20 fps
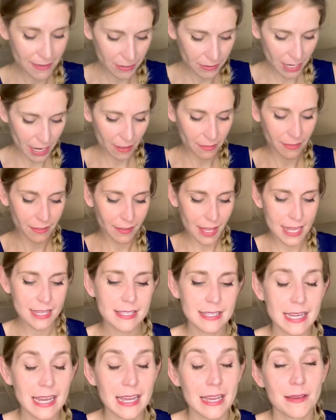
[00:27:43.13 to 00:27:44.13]
found out the
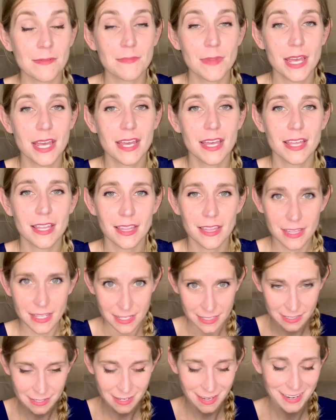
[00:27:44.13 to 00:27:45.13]
last time
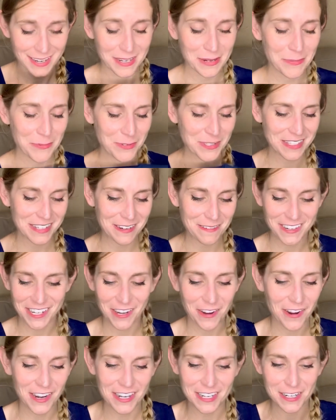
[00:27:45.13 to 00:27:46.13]
this item was in a
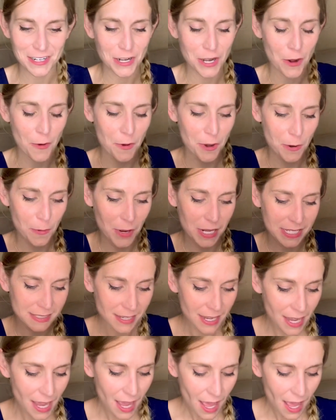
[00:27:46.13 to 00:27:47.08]
video, I didn't know what it was.